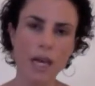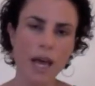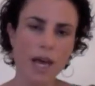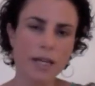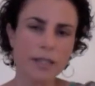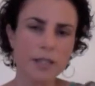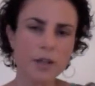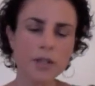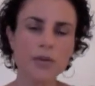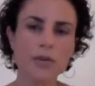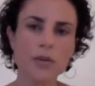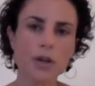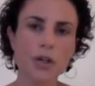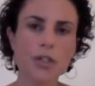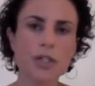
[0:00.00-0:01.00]
It's useful
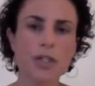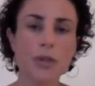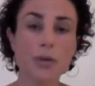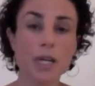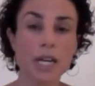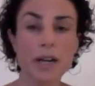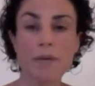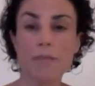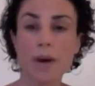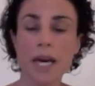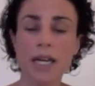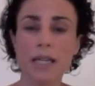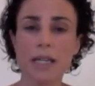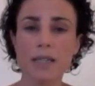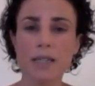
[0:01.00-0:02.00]
not to do it in a
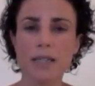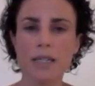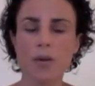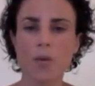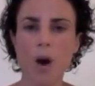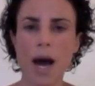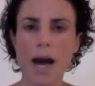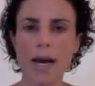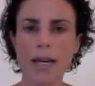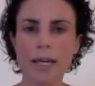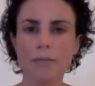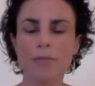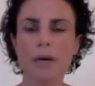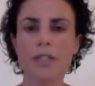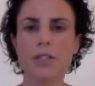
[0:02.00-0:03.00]
mechanistic way,
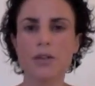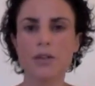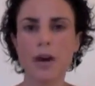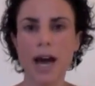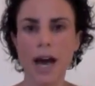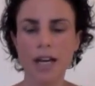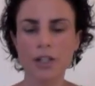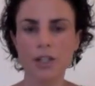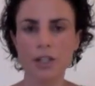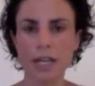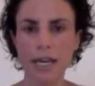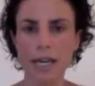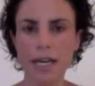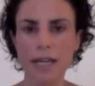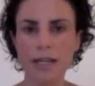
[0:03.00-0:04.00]
but to
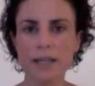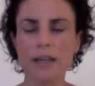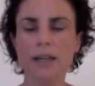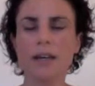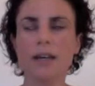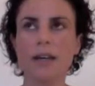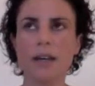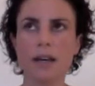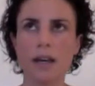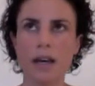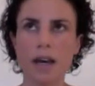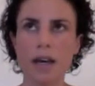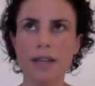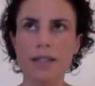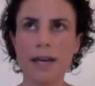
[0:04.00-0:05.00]
actually
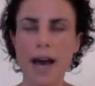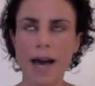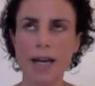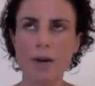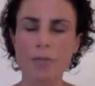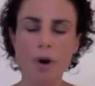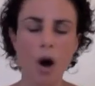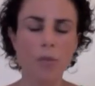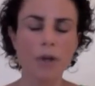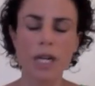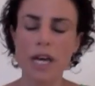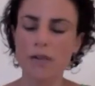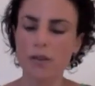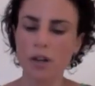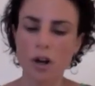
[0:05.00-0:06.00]
take a moment,
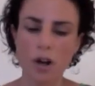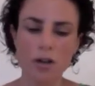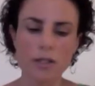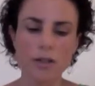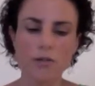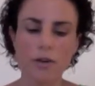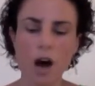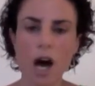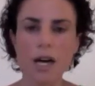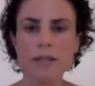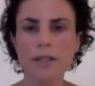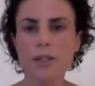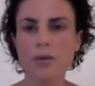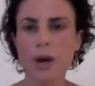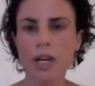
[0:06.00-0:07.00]
even close your eyes,
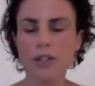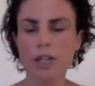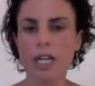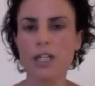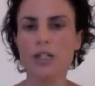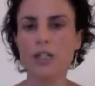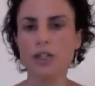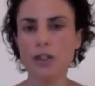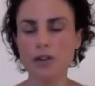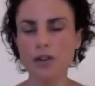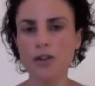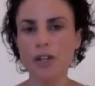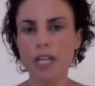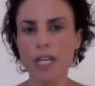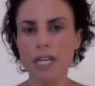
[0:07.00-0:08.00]
to actually
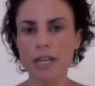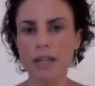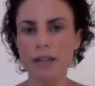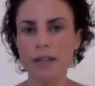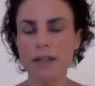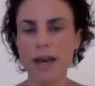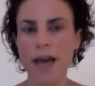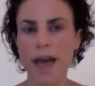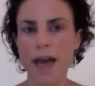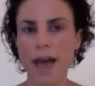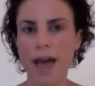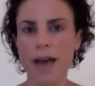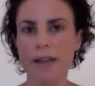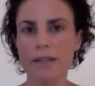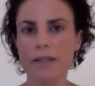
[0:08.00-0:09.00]
tune in
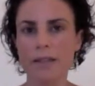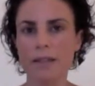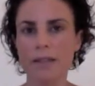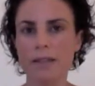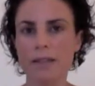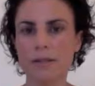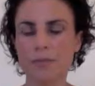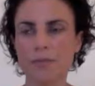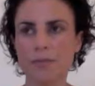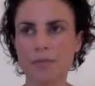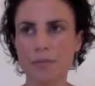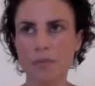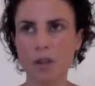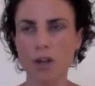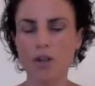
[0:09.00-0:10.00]
and
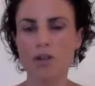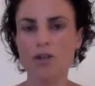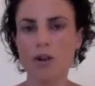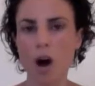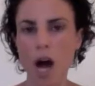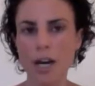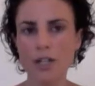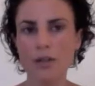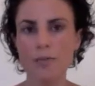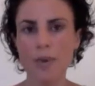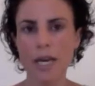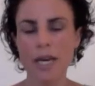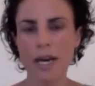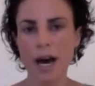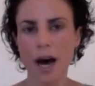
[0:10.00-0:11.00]
try to
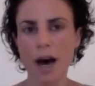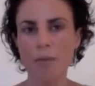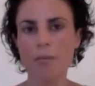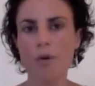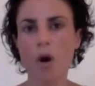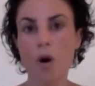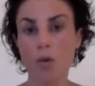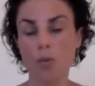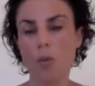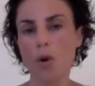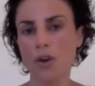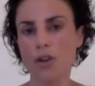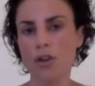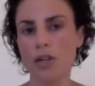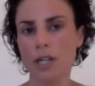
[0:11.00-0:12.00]
pick up on
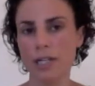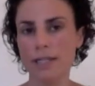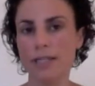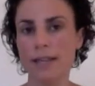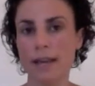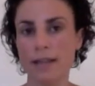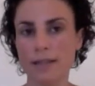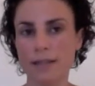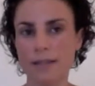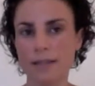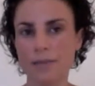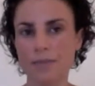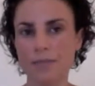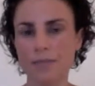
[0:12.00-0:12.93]
what you can sense.